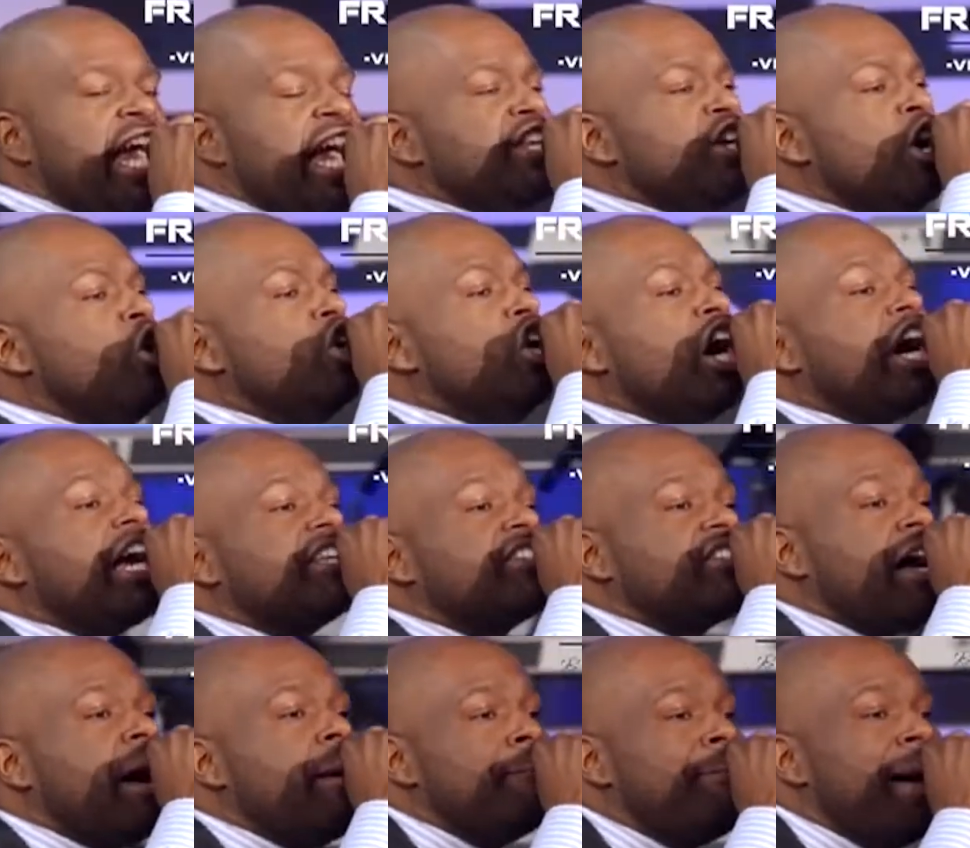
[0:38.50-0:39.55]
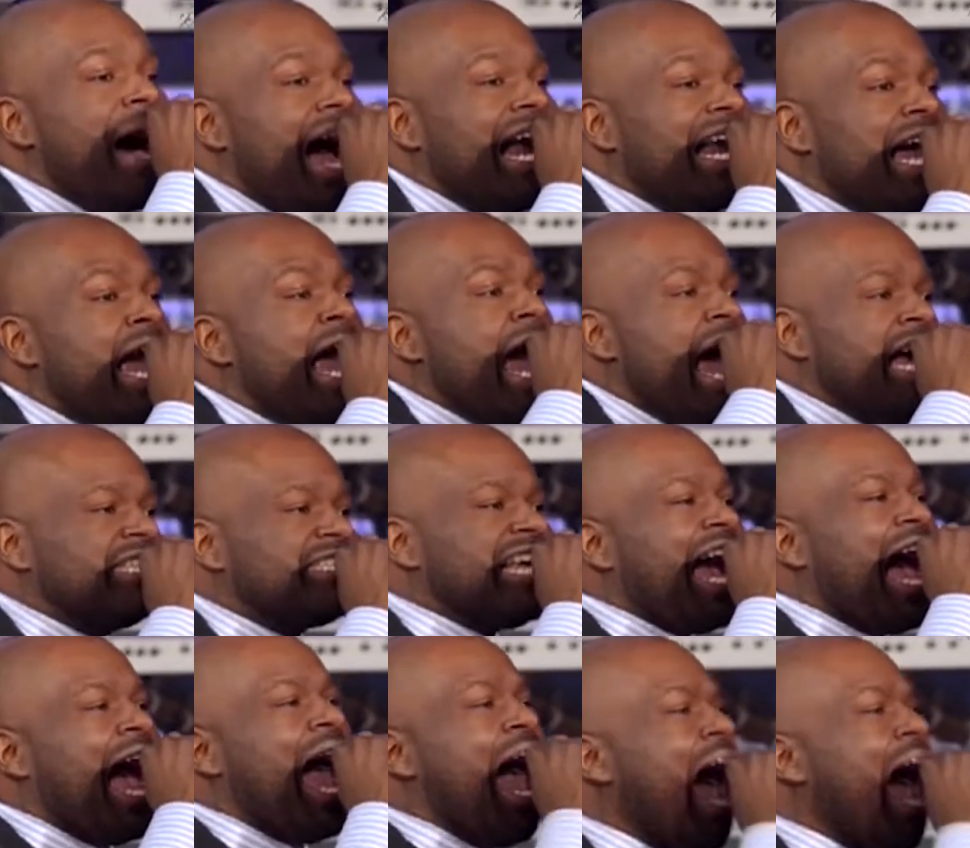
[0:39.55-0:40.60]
Can you look at somebody and say, I